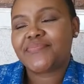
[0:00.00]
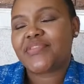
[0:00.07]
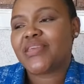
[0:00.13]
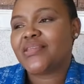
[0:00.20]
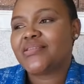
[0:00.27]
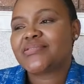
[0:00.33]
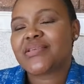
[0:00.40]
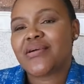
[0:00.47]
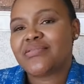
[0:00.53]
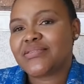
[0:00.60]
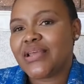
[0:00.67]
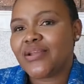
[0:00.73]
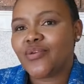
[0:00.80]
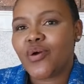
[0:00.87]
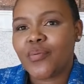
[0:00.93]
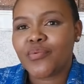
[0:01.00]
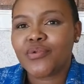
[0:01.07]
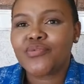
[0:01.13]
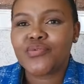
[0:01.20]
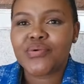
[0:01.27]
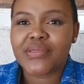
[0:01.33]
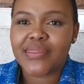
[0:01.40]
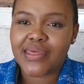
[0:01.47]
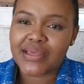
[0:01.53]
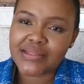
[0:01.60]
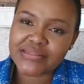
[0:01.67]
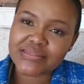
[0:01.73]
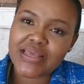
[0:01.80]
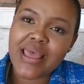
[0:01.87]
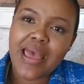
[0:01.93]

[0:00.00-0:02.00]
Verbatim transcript: Okay, this girl's like, no, I'm not doing that.